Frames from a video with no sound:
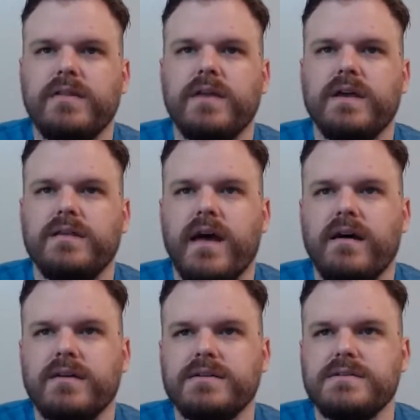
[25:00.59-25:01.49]
think
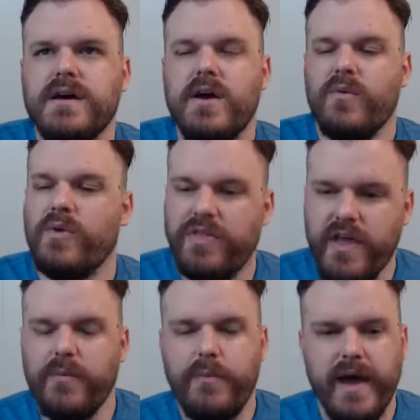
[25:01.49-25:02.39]
Dallas with
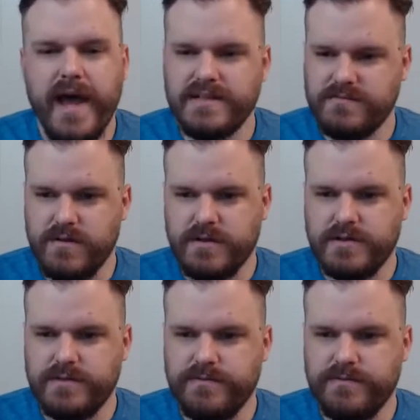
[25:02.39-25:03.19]
their pass rush.